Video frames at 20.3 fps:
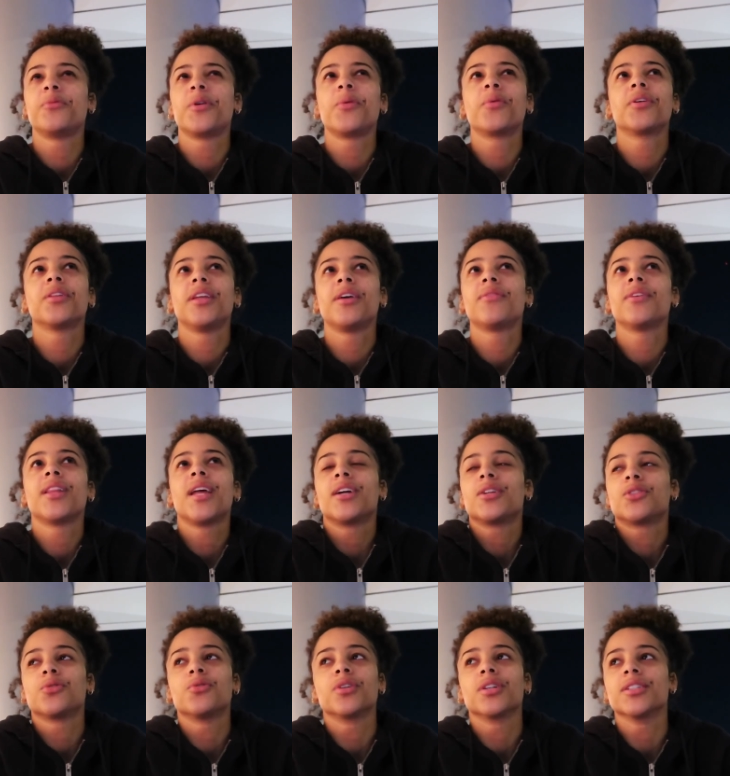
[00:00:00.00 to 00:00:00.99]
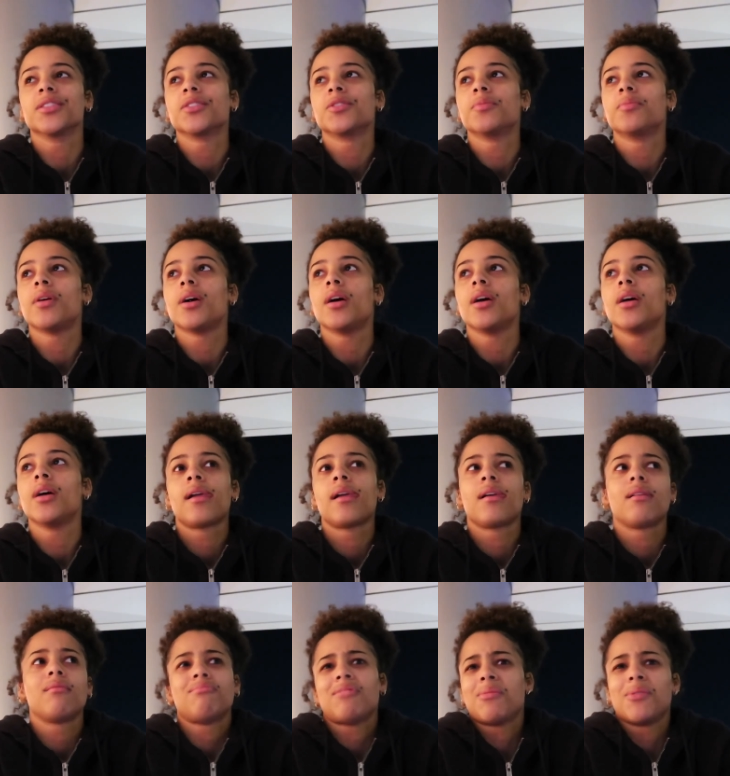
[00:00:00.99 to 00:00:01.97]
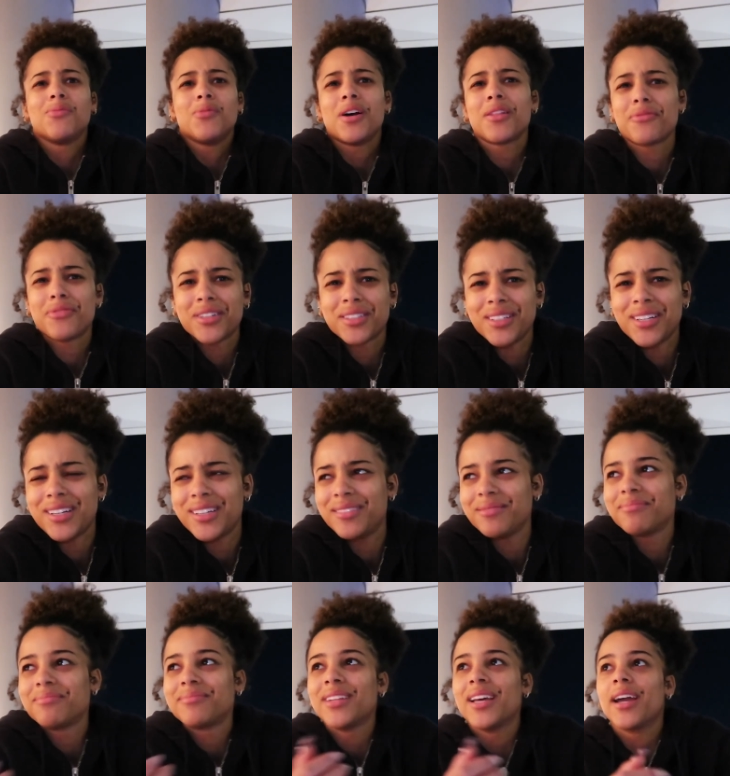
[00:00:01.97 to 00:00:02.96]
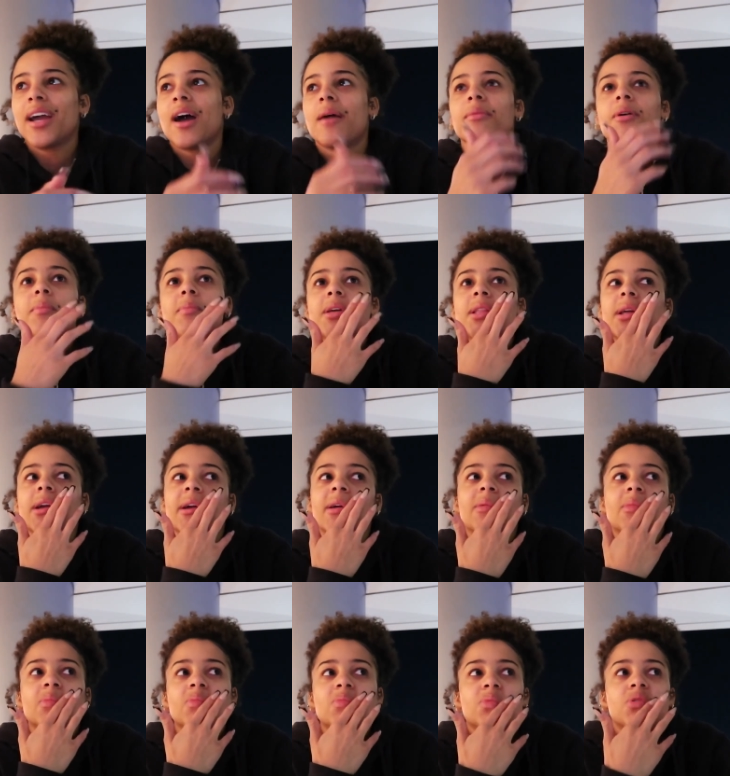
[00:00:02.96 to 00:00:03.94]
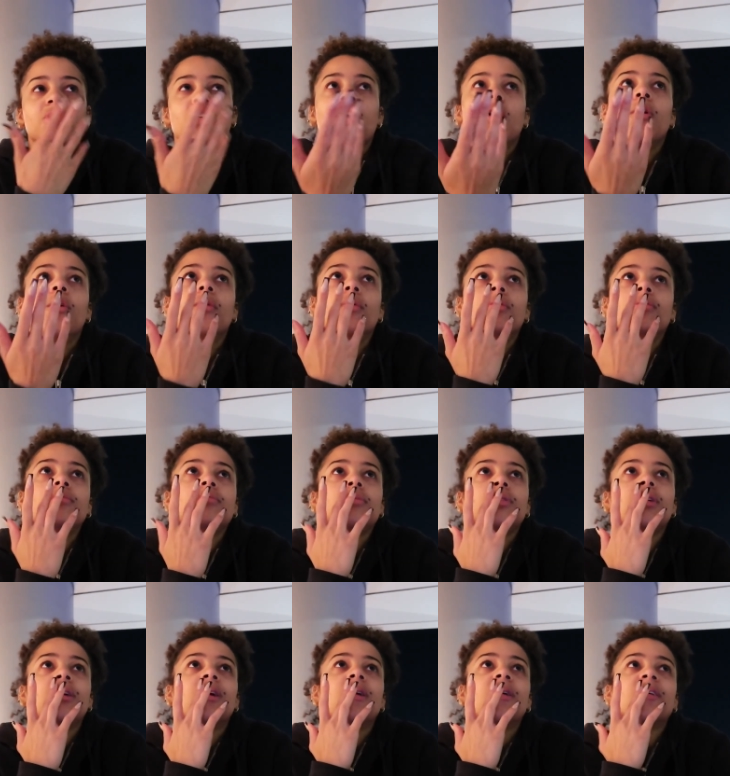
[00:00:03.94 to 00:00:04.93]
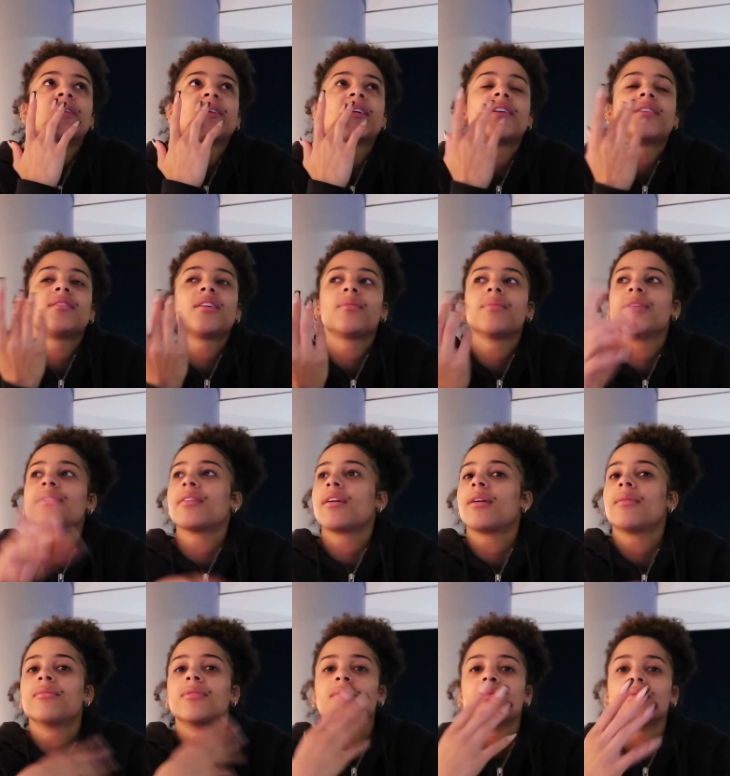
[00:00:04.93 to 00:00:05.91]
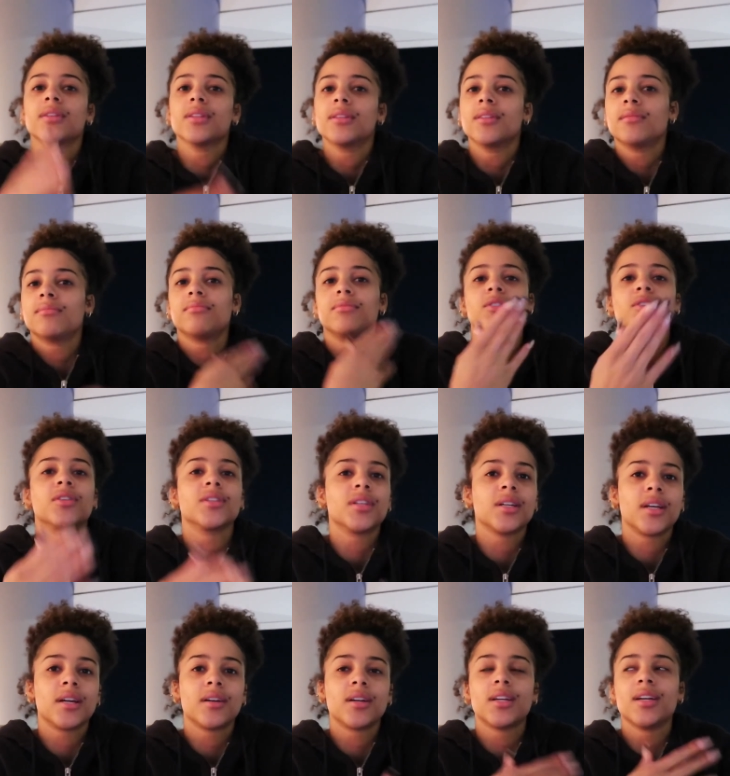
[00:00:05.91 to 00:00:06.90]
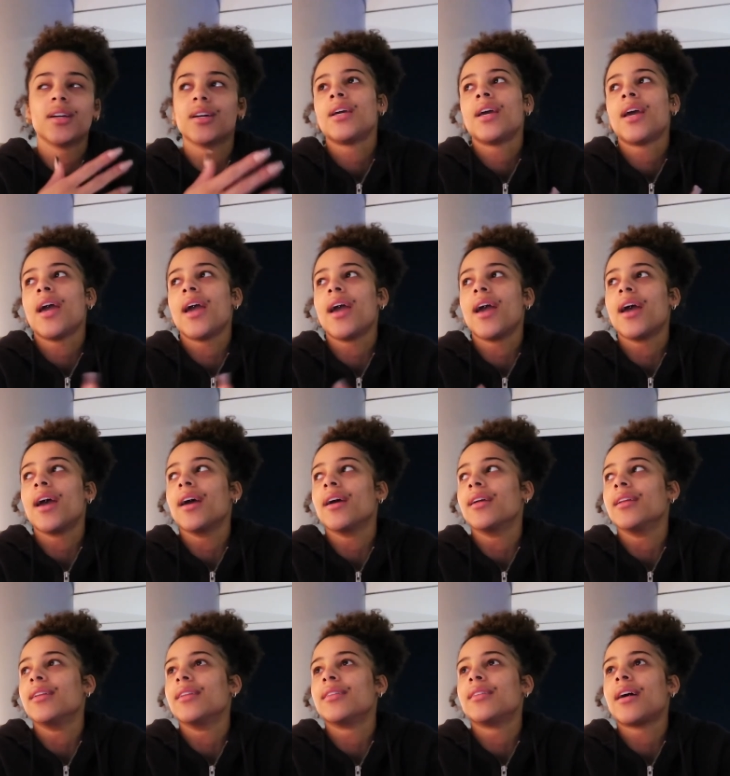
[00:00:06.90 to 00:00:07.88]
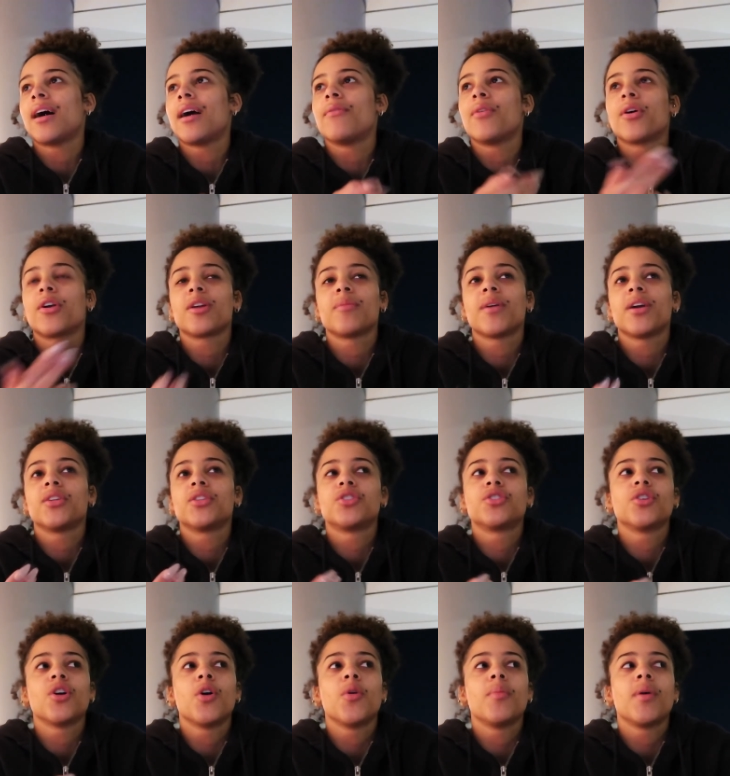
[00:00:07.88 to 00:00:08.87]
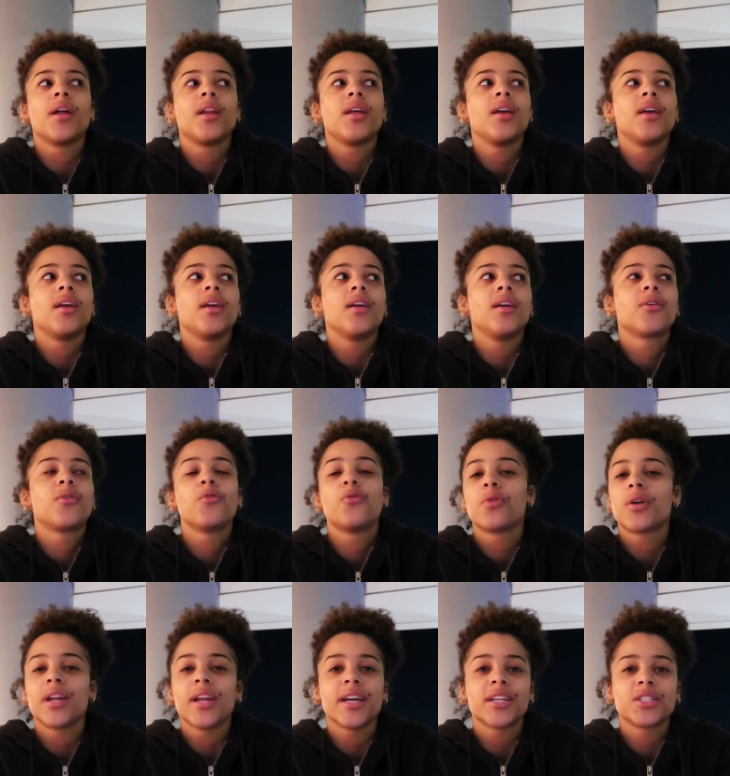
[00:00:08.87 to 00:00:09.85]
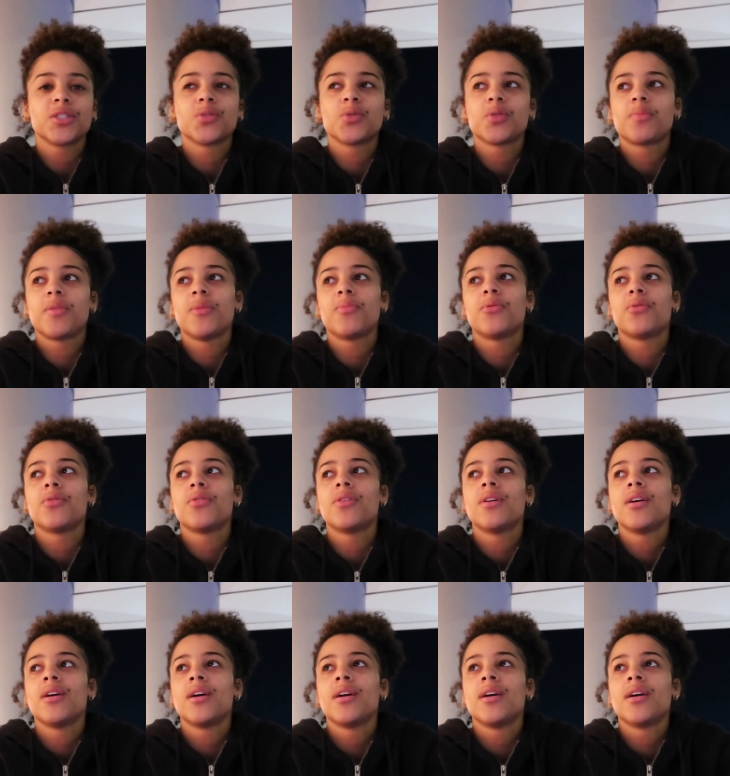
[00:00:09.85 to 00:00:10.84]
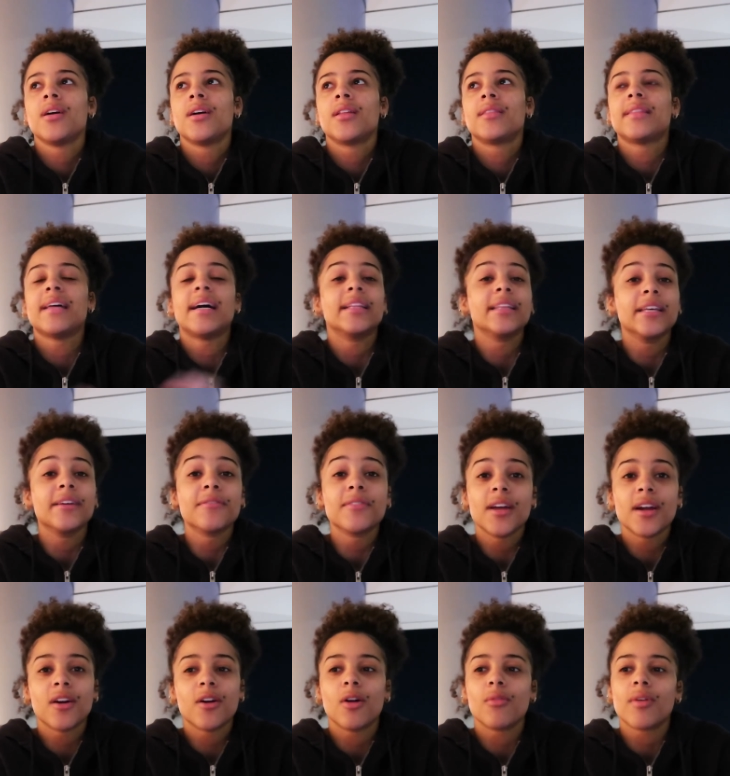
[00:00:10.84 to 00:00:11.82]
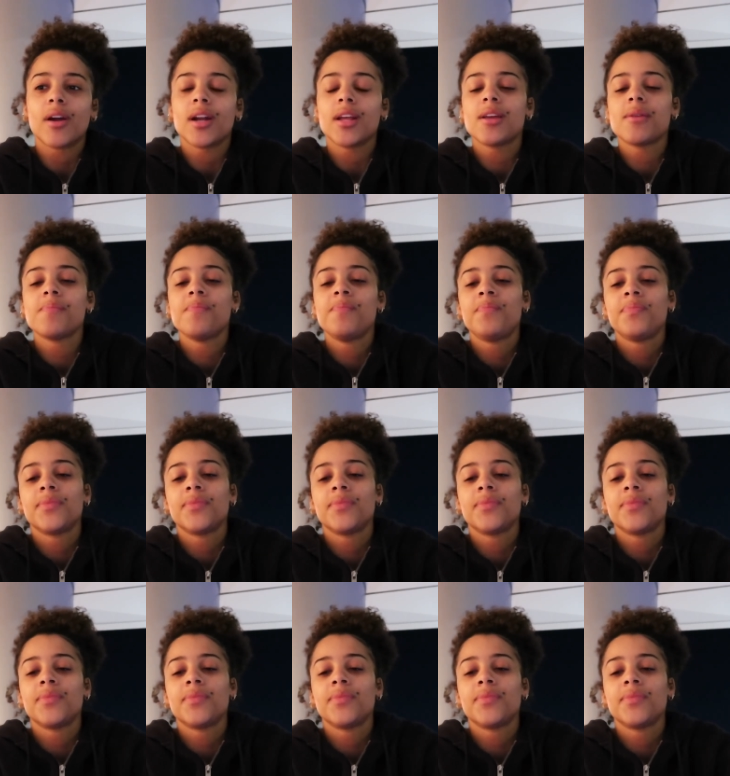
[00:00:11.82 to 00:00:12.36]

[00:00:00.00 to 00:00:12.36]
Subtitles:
We were living like tourists, but I mean, why the fuck not? Like, I'm gonna be there, so you know, it's gonna take me time to really learn the area. And I've already made so many cool connections with people that live there already.